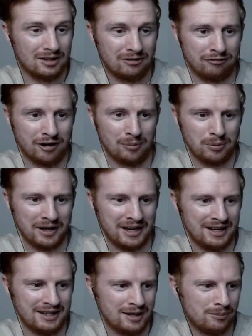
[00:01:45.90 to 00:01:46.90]
Fair play
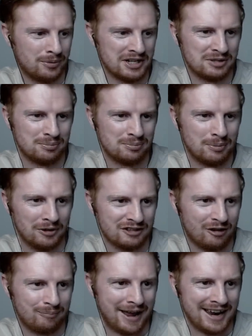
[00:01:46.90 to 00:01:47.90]
to the Brisbane players
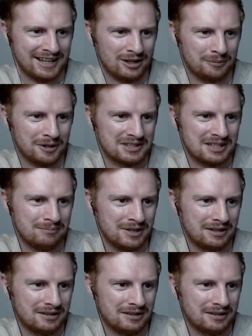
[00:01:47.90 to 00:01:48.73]
for backing up their teammate.